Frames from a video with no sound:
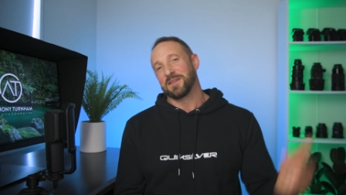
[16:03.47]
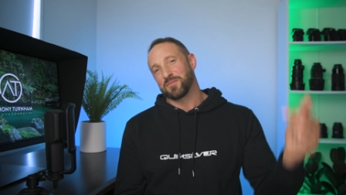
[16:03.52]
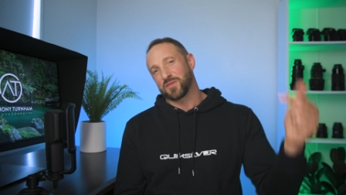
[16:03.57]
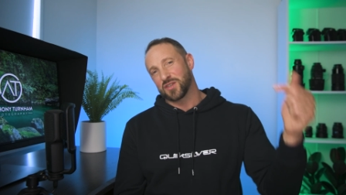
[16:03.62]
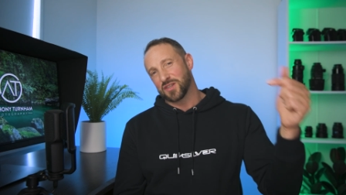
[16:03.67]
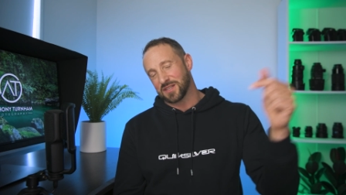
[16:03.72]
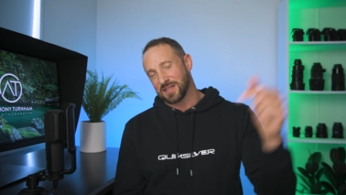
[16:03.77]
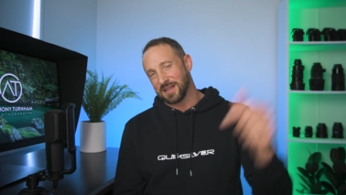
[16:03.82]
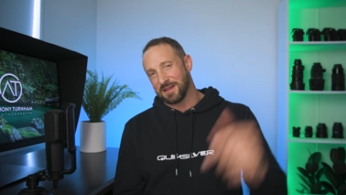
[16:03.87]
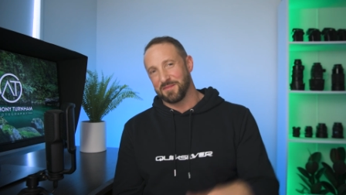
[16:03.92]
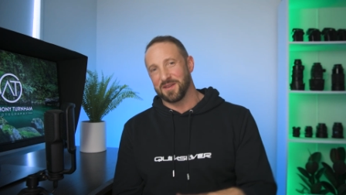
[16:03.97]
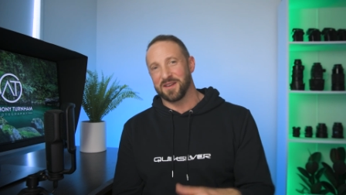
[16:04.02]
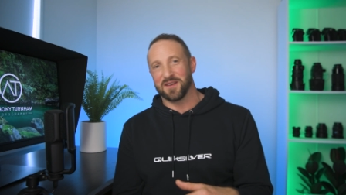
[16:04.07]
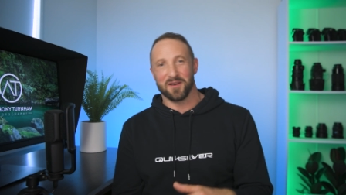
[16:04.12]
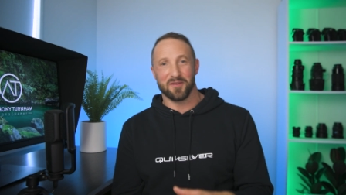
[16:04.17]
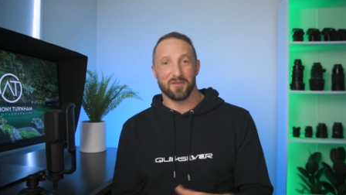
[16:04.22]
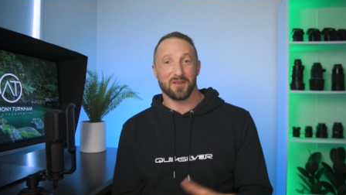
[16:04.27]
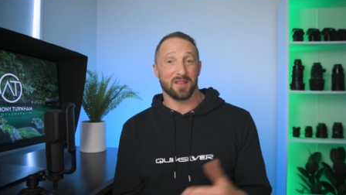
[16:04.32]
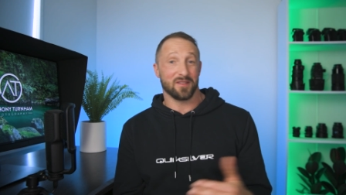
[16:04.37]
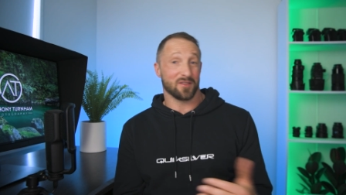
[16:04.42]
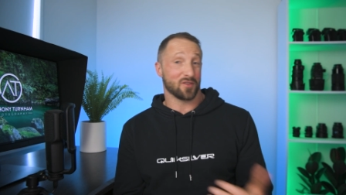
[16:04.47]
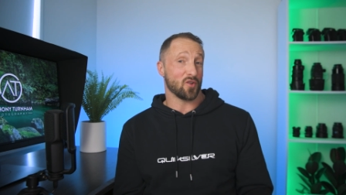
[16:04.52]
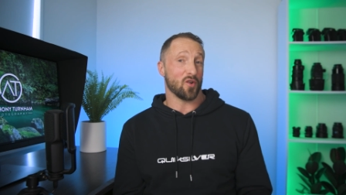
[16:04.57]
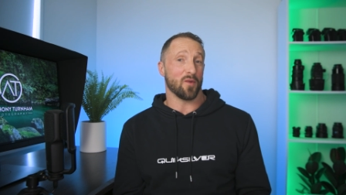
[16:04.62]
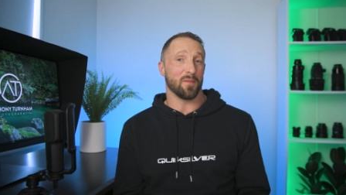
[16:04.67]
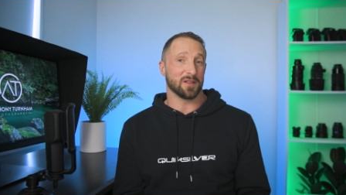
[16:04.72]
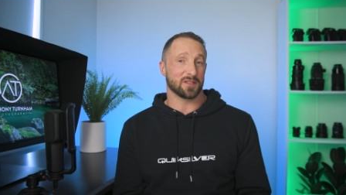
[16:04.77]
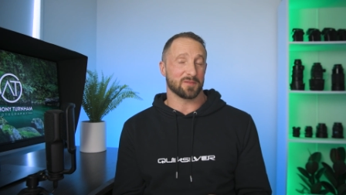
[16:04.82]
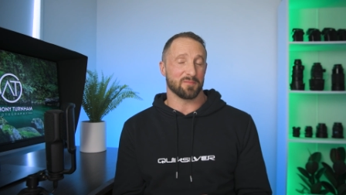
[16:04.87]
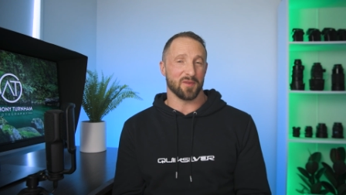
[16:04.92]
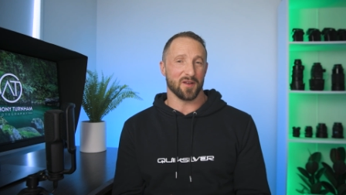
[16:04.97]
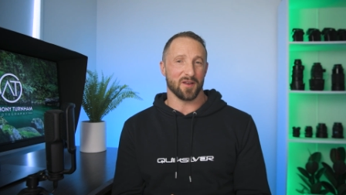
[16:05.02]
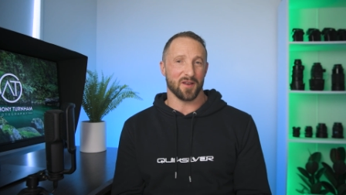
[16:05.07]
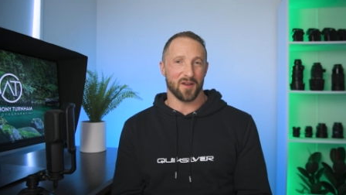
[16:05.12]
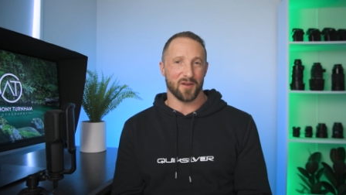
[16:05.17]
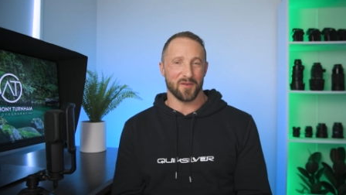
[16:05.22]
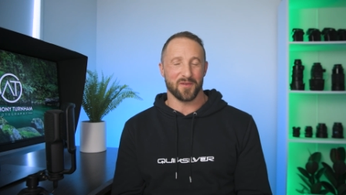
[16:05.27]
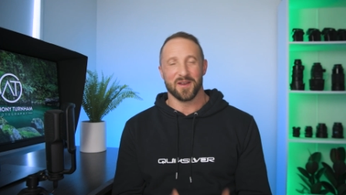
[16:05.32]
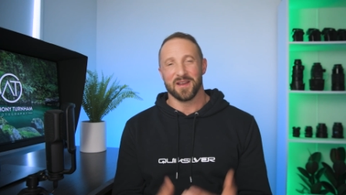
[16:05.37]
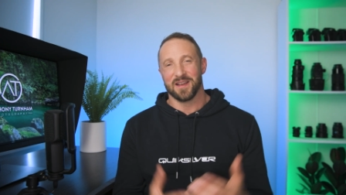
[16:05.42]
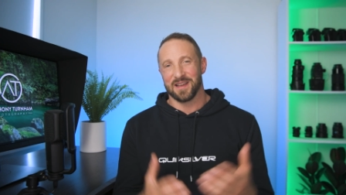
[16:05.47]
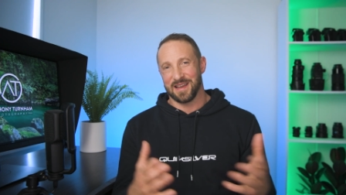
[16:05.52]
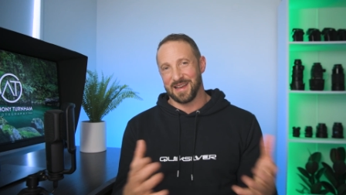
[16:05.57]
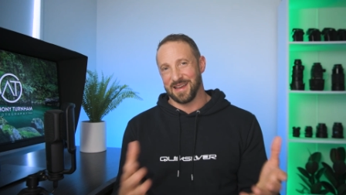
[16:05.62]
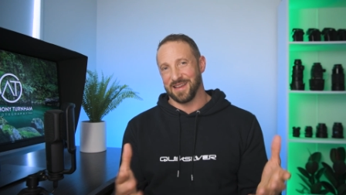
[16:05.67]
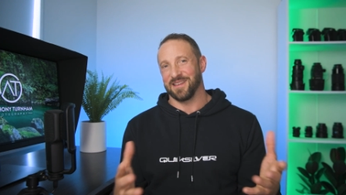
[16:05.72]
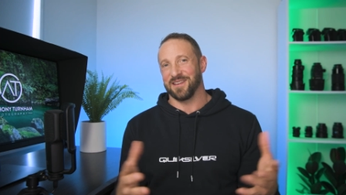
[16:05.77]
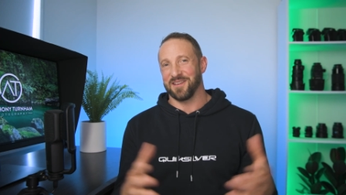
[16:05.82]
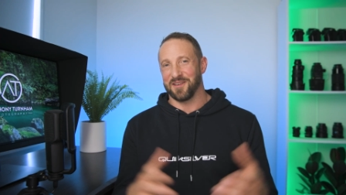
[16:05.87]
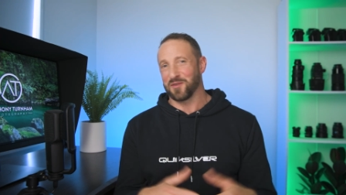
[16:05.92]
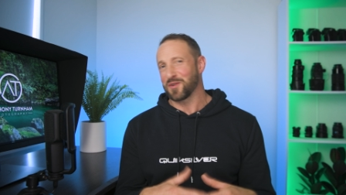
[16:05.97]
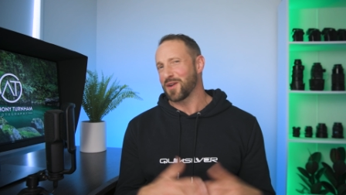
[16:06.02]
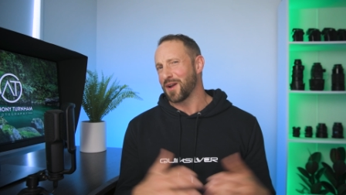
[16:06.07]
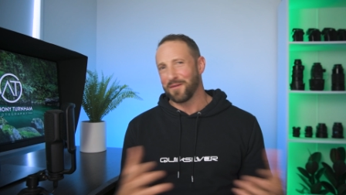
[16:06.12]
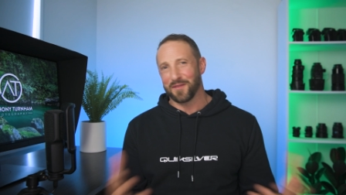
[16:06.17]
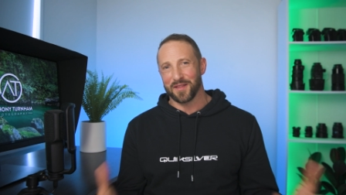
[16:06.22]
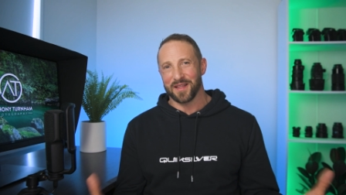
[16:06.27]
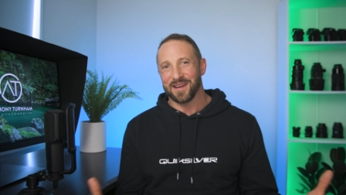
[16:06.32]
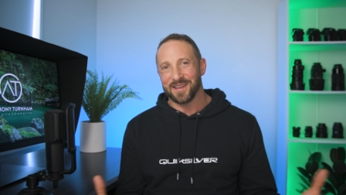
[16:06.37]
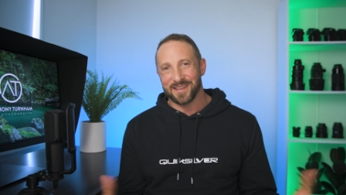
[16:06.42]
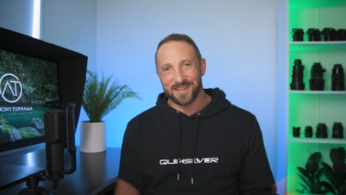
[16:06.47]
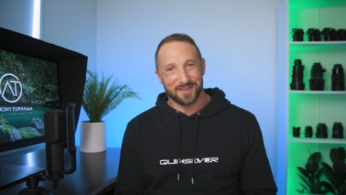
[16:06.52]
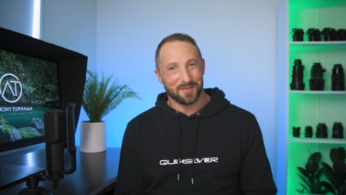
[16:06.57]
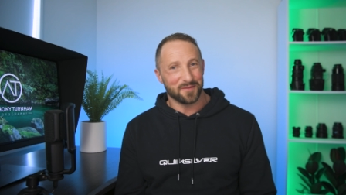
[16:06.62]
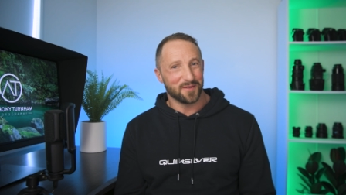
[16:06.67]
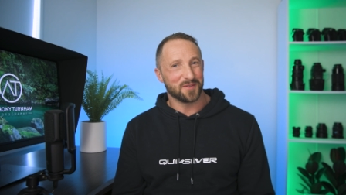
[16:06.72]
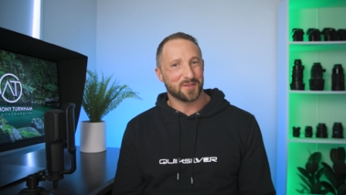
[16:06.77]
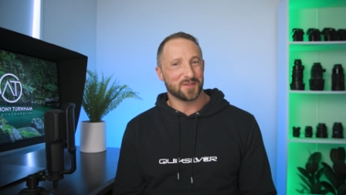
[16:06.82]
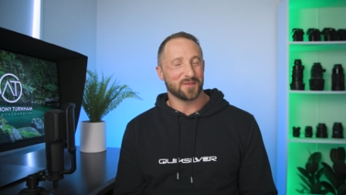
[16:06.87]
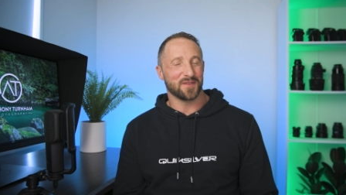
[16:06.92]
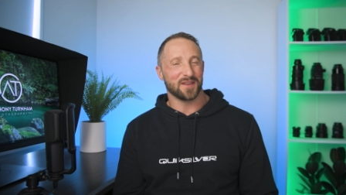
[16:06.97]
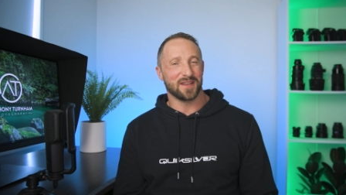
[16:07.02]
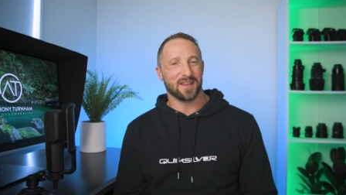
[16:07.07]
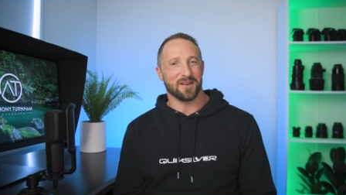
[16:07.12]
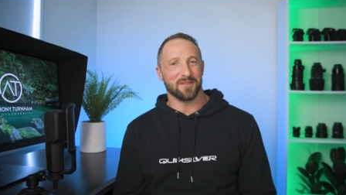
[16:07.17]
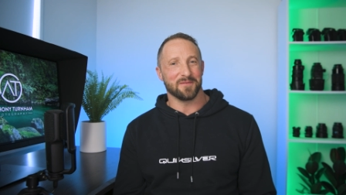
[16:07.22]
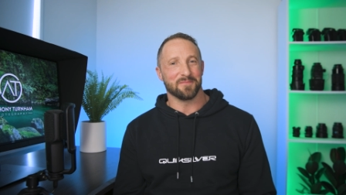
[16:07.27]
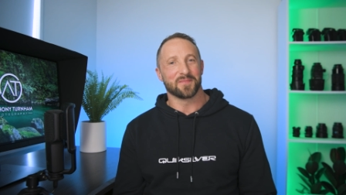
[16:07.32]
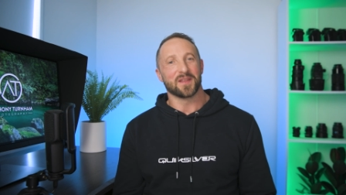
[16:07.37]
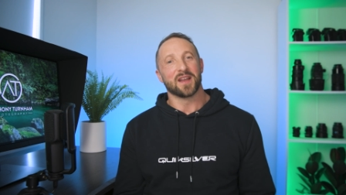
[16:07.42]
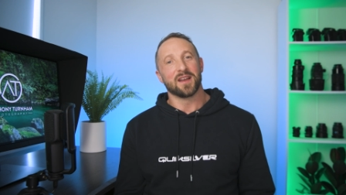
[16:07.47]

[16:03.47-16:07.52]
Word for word: just let me know in the comments below and I'll cover that in a future video.